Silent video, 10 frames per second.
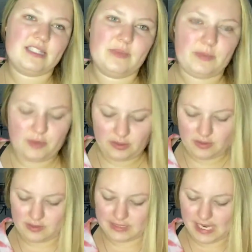me a pretty
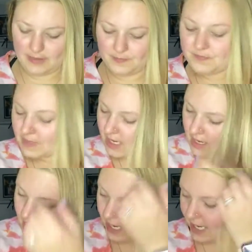long time.
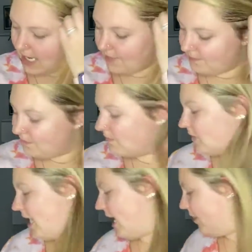
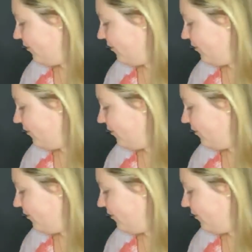Yeah, I'm a